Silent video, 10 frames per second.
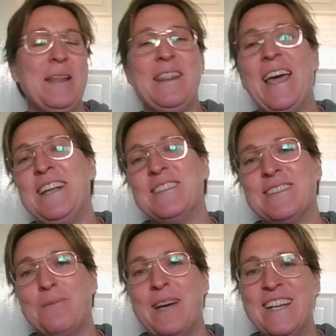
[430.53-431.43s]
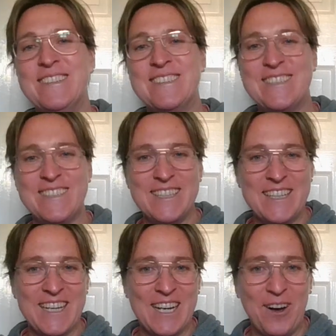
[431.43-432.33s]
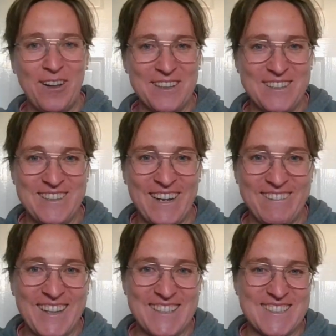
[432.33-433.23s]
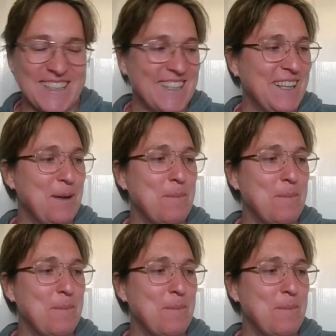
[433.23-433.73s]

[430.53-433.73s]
that just went in a whole new direction.